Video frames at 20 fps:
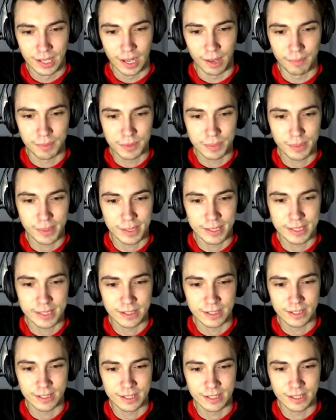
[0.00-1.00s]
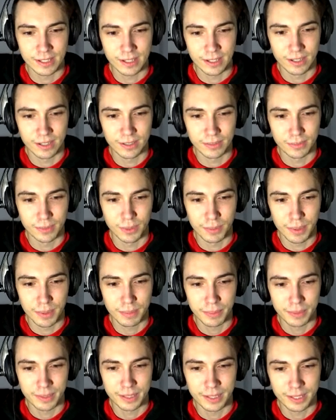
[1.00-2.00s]
I'm surprised there aren't more
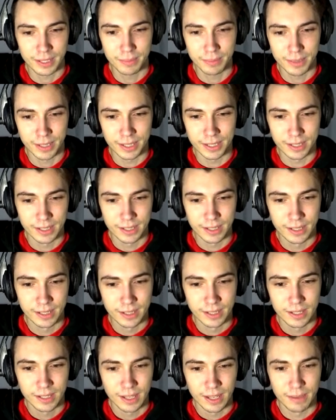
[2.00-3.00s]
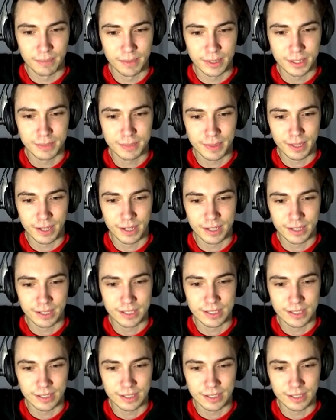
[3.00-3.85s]
people in the club yet. It must be hard to